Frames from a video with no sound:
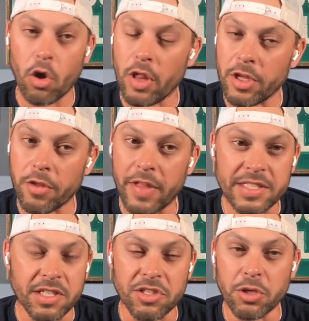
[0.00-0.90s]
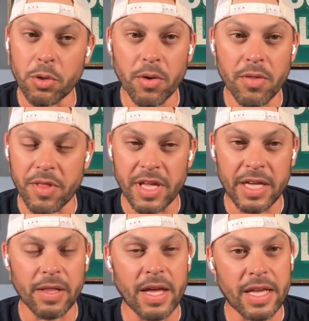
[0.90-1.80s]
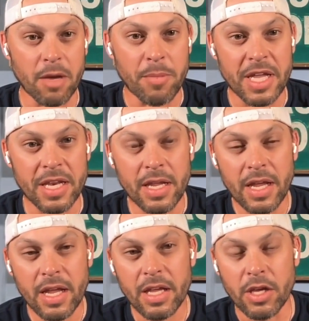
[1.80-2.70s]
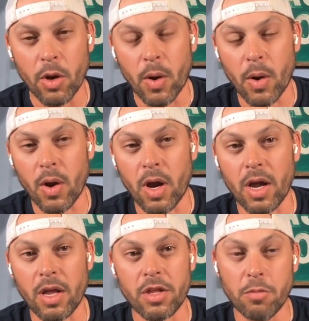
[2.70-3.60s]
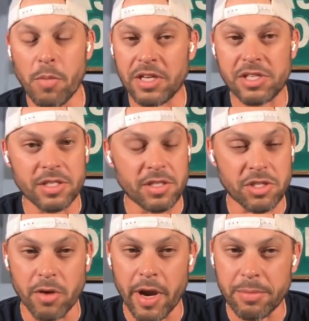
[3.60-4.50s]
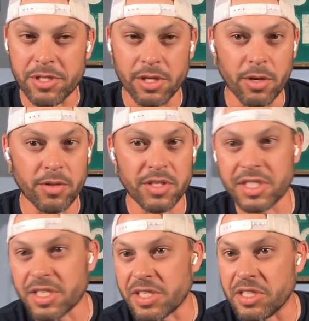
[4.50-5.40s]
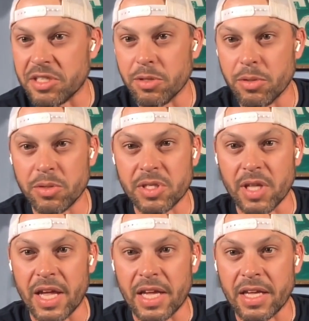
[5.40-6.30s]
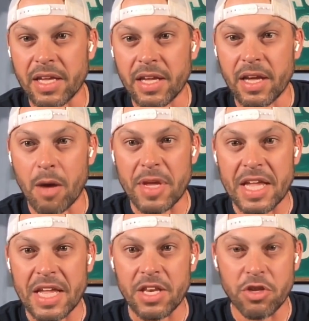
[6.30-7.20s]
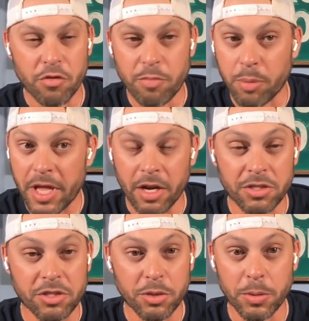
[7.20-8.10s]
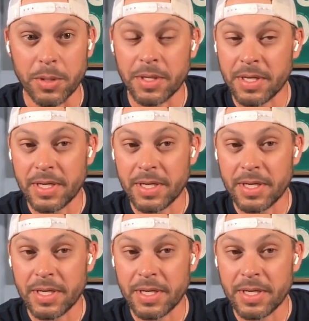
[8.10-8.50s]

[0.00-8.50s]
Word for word: you know, that's a tour thing. Like, I mean, you know, you mentioned the Stripe Show, the 62s. Like, I mean, you've played on tour